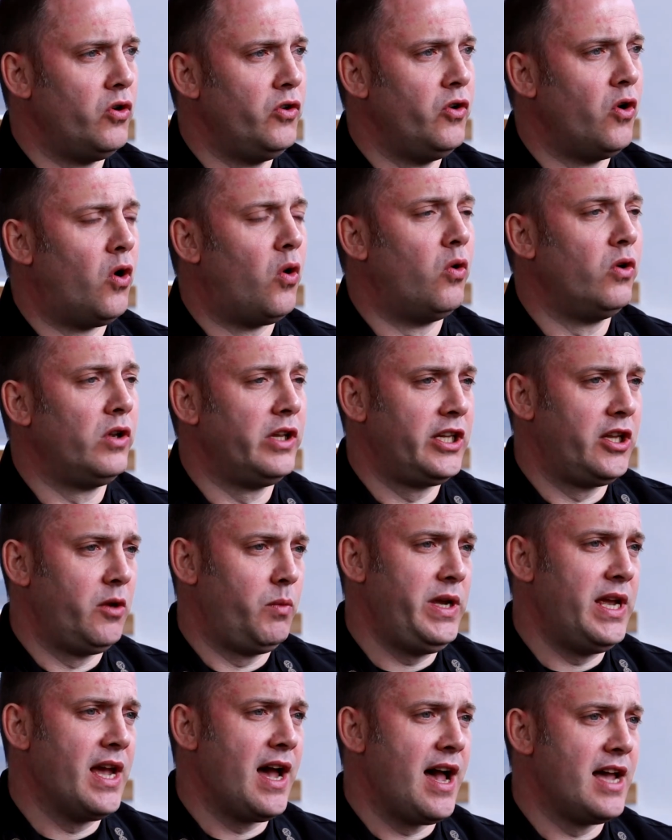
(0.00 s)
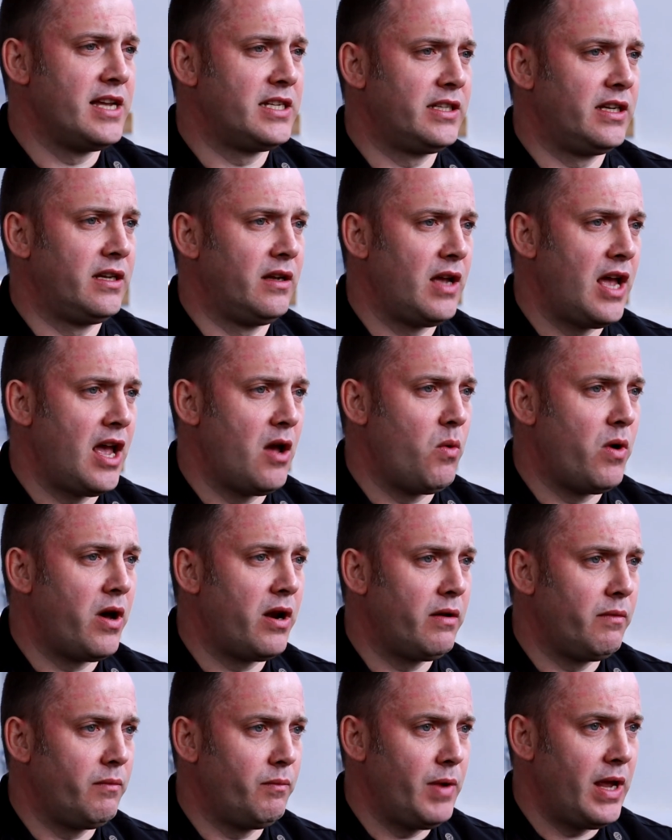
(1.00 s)
not only do we ask
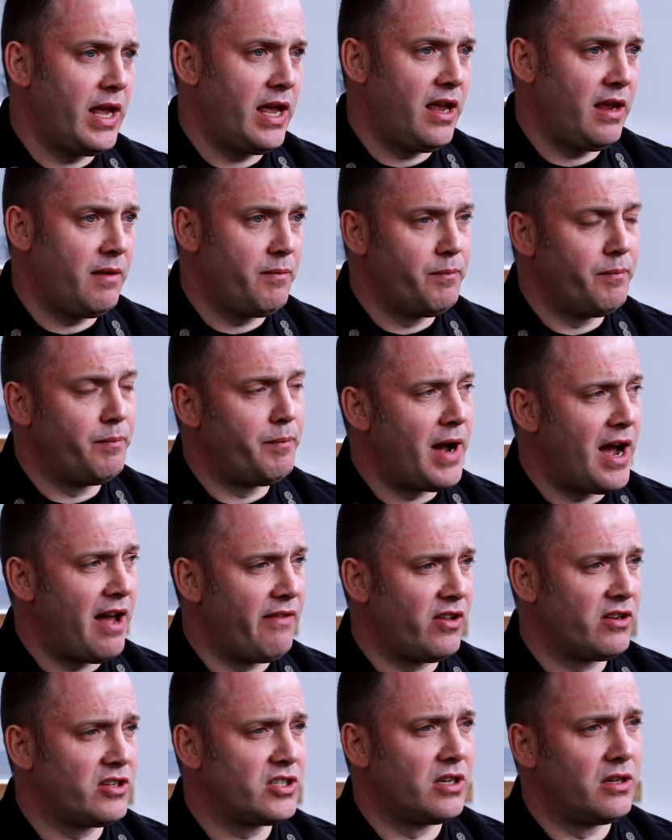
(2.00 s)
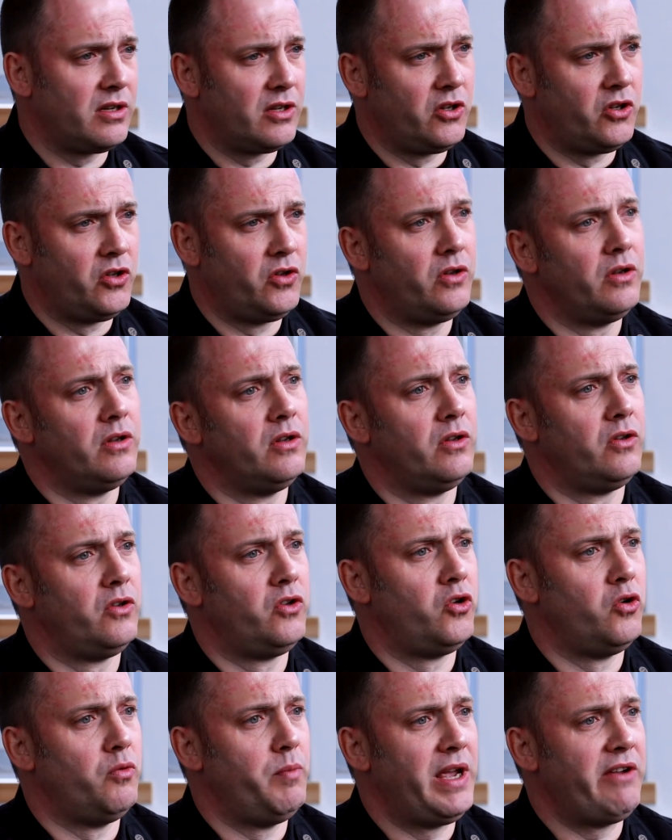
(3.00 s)
our partners
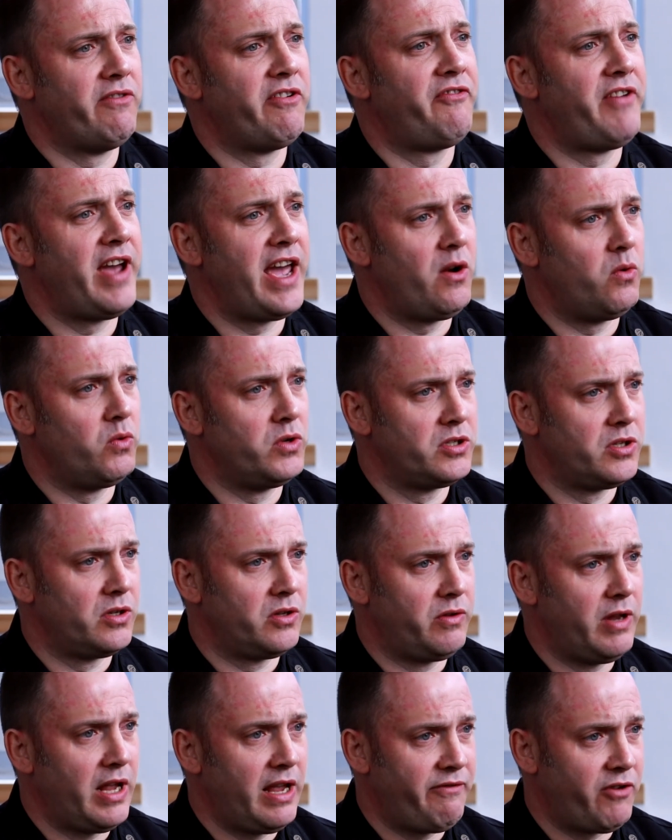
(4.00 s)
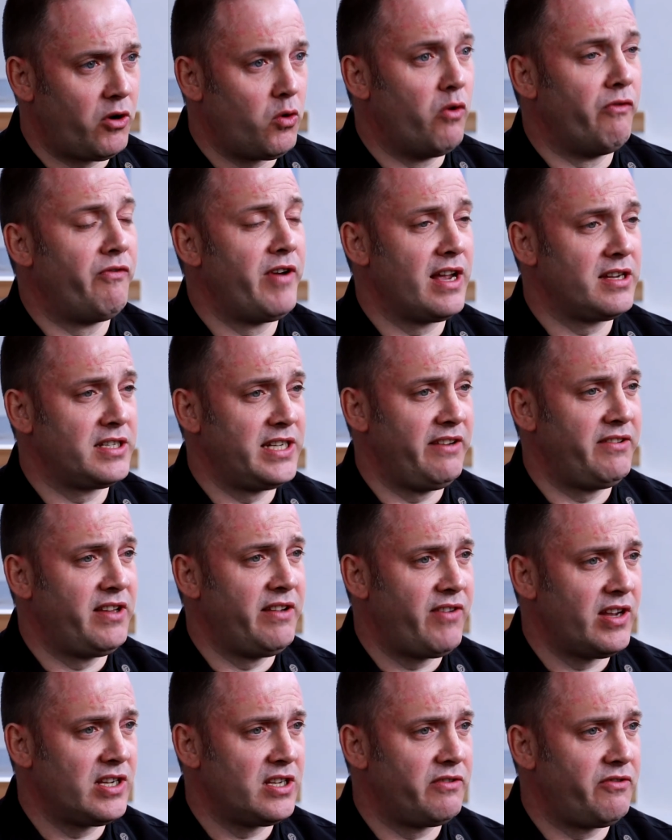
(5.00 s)
to make referrals for home fire
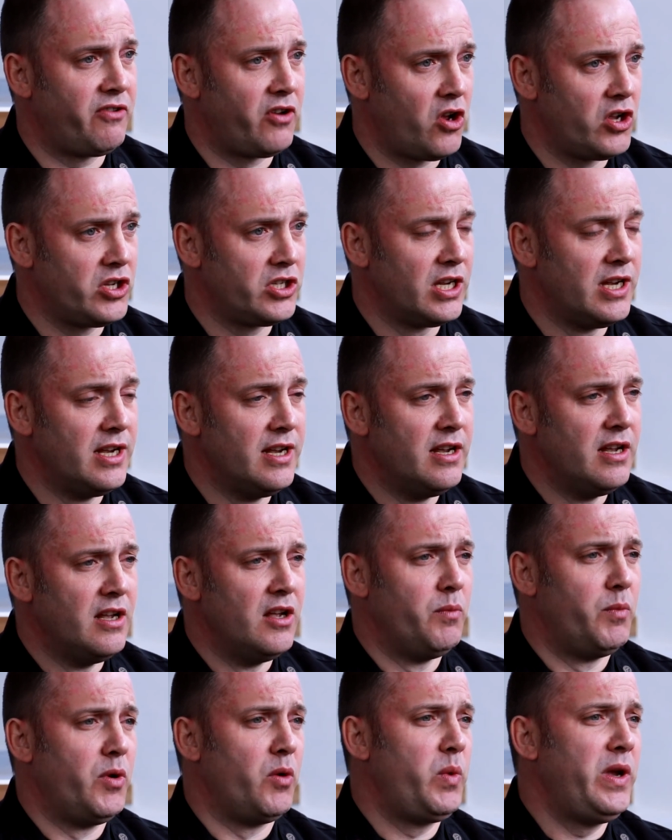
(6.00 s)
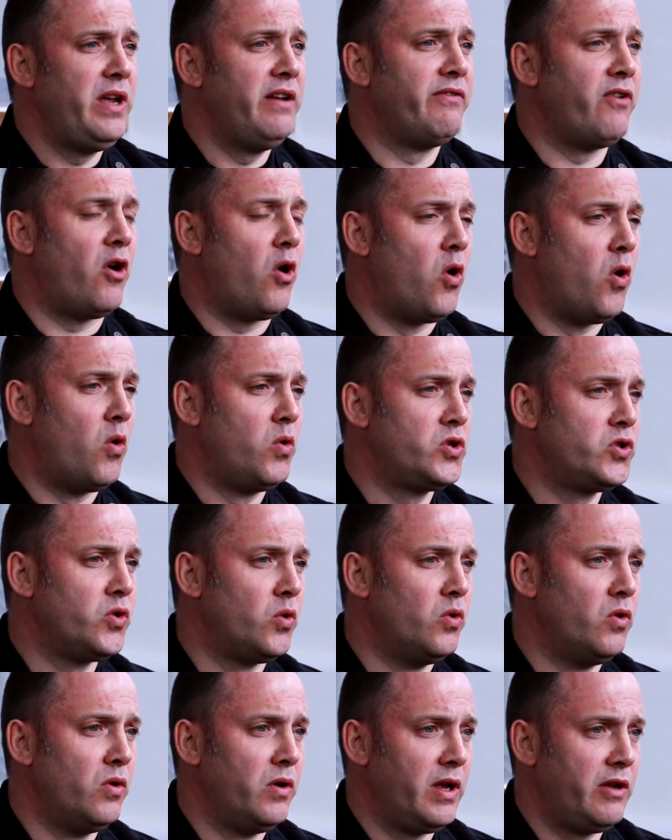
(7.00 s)
safety visits for us, but we have
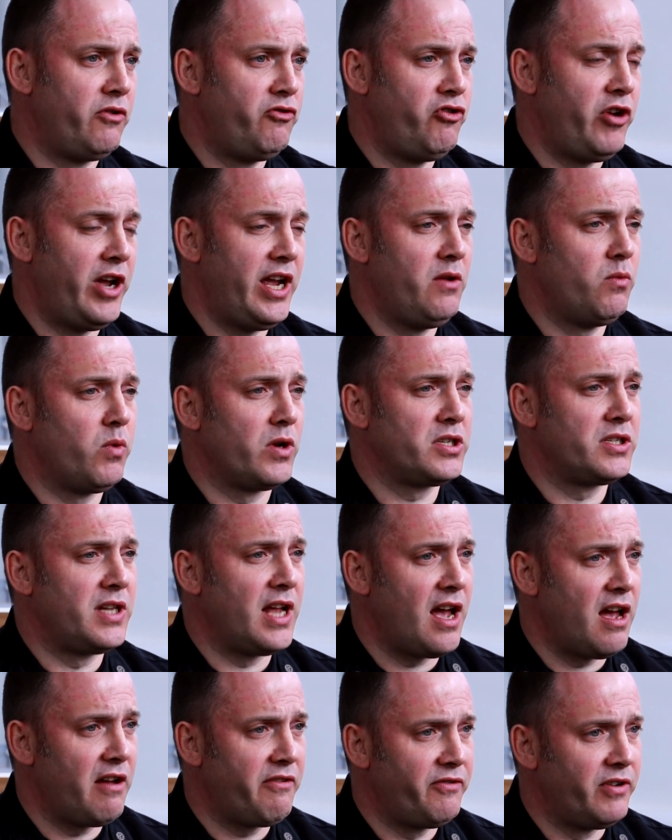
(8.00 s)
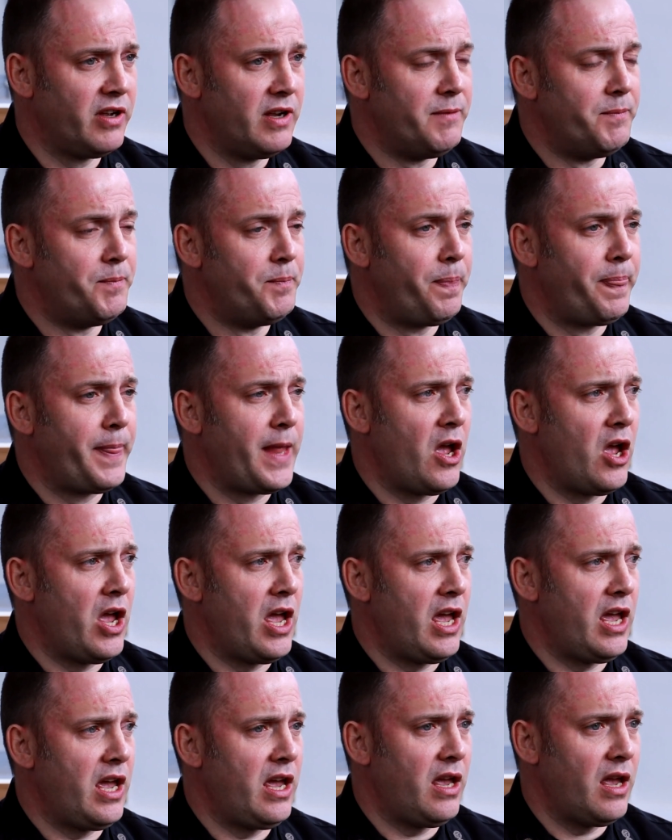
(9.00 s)
also trained our staff
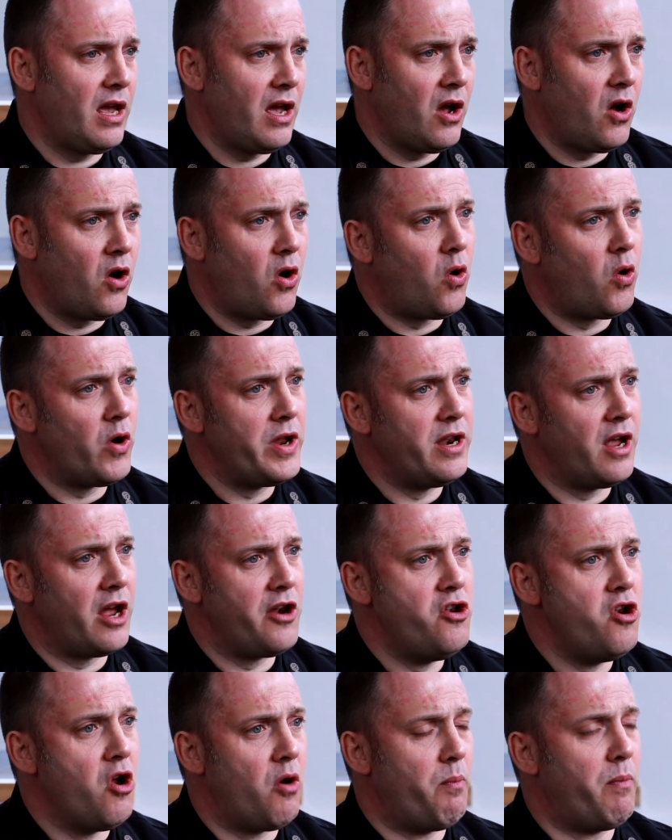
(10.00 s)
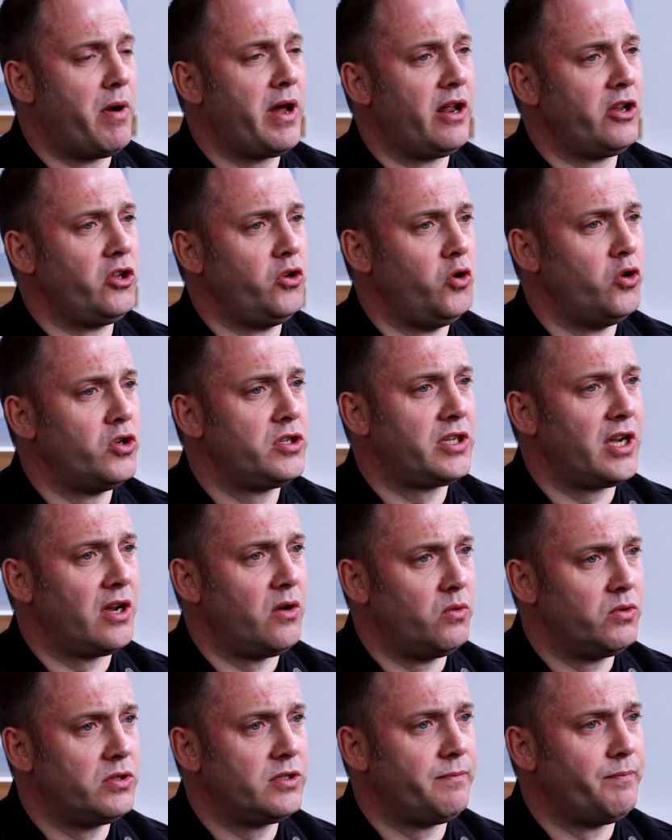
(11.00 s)
on a number of new
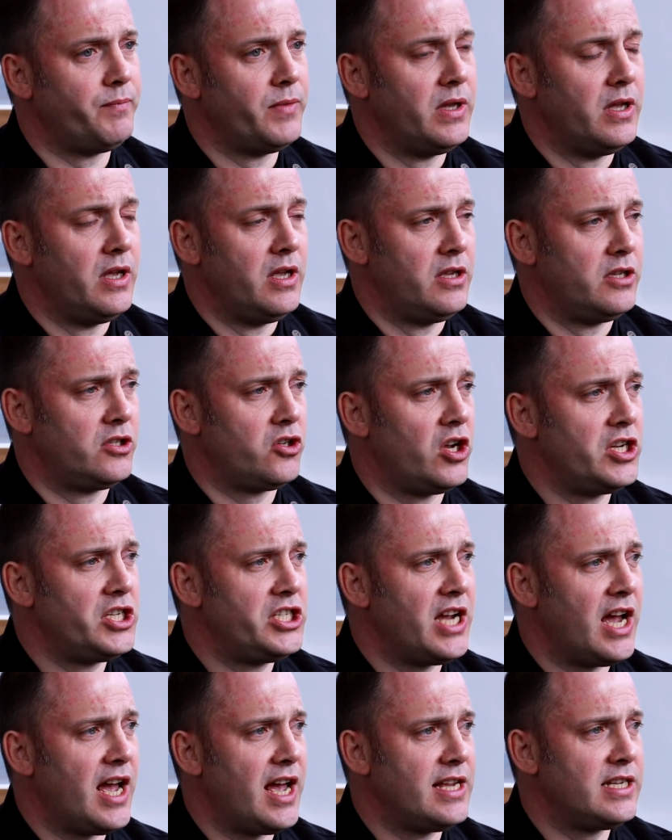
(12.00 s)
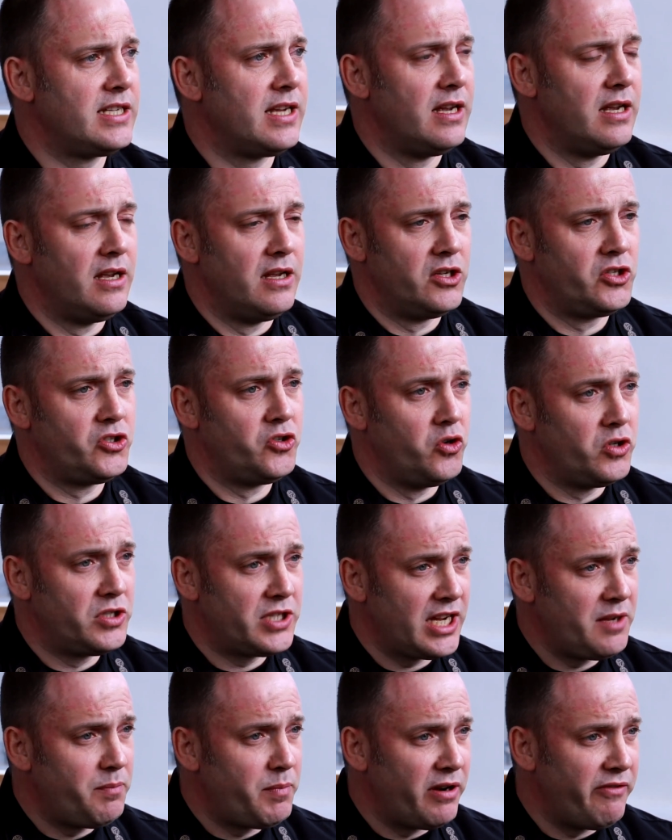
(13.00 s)
skills, such as
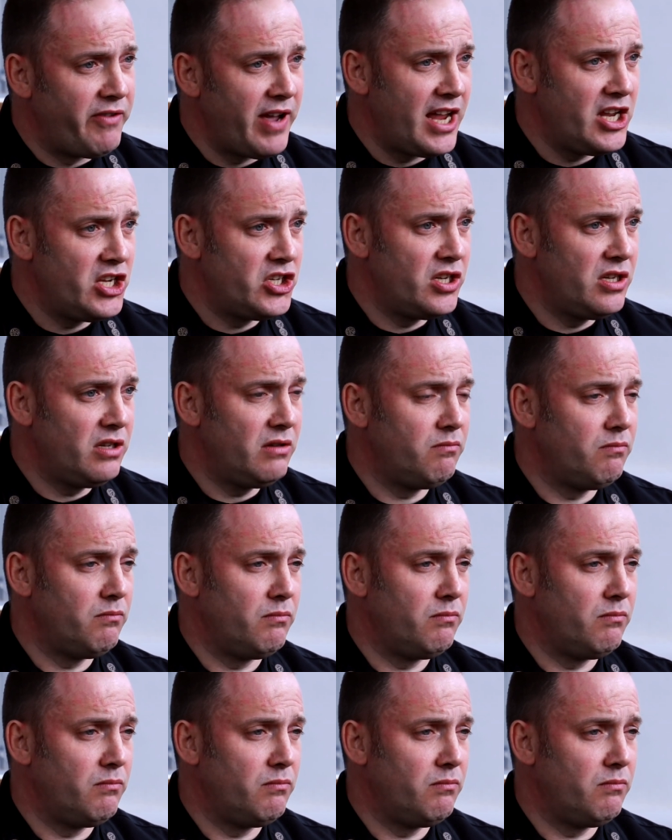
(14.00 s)
suicide prevention,